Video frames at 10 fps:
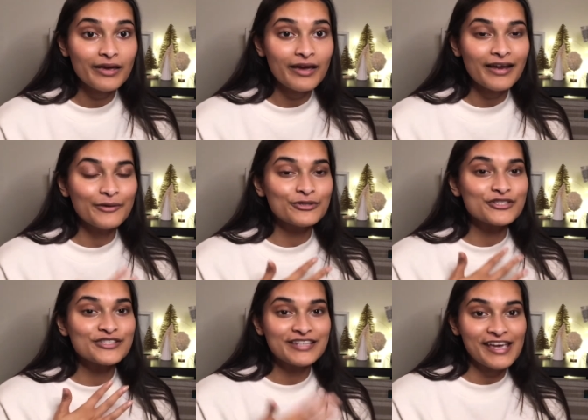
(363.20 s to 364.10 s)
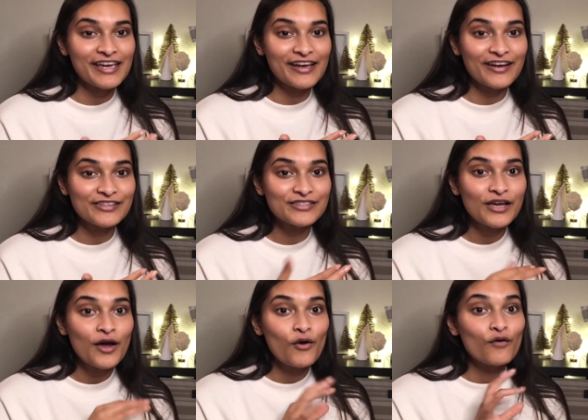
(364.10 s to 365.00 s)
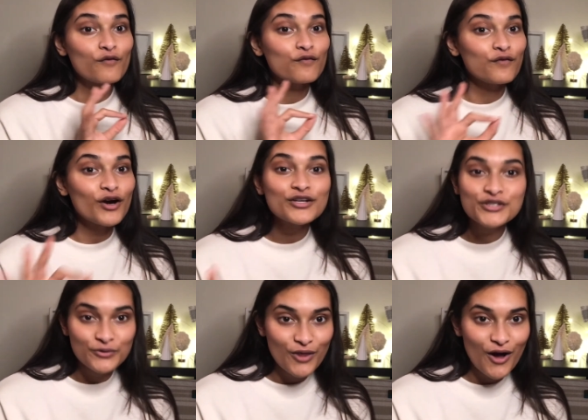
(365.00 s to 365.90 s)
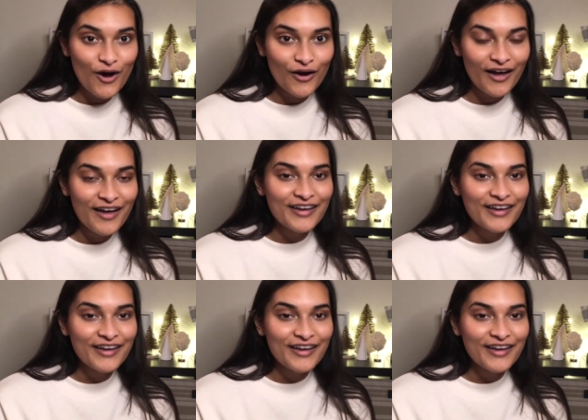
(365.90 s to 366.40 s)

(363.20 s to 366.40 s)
and it was just taking us far too long.